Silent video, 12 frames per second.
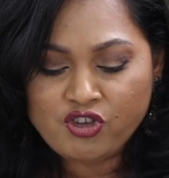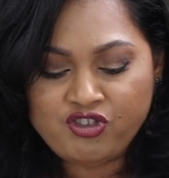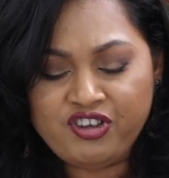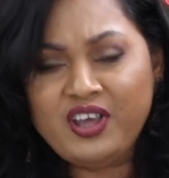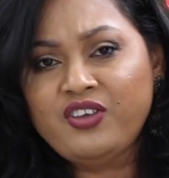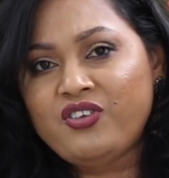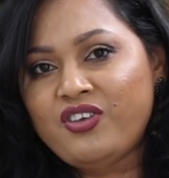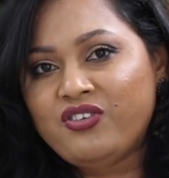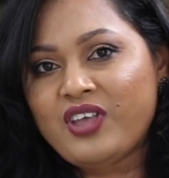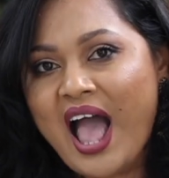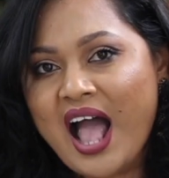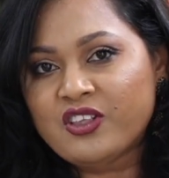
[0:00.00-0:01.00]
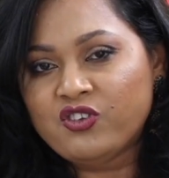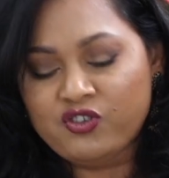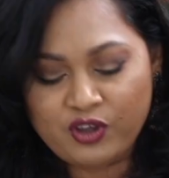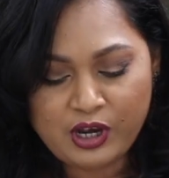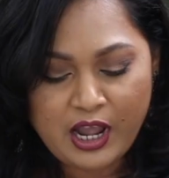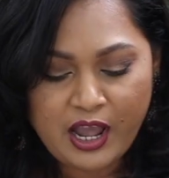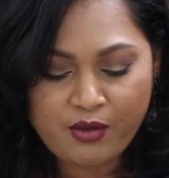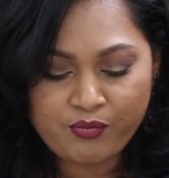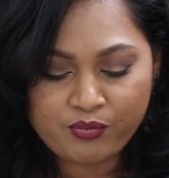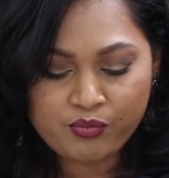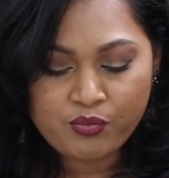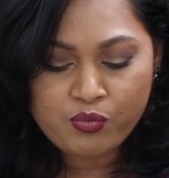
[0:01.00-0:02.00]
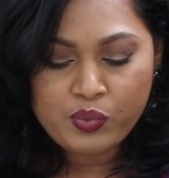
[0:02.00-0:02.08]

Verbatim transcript: Jesus answered him,